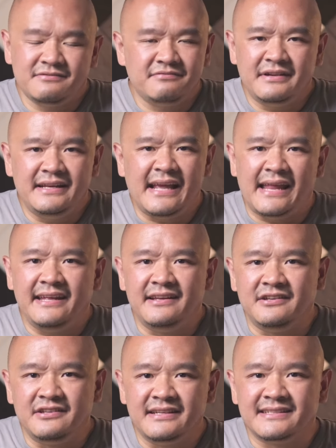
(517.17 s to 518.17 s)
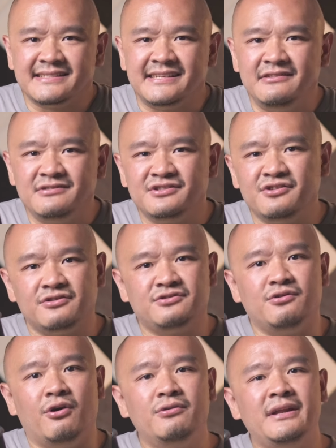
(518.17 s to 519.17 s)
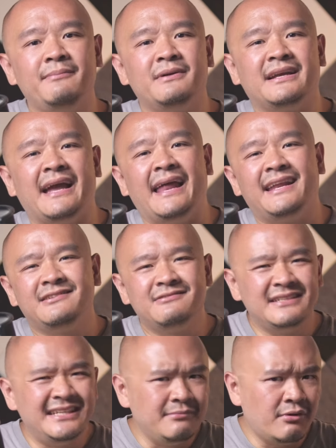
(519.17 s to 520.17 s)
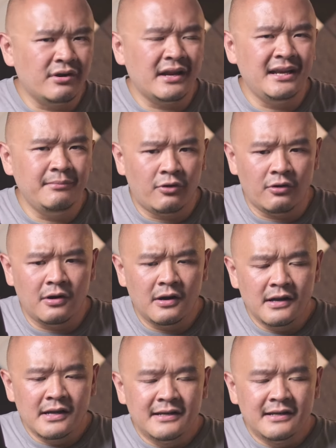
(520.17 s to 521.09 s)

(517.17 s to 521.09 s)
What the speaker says: really any good excuse not to own a mechanical keyboard anymore.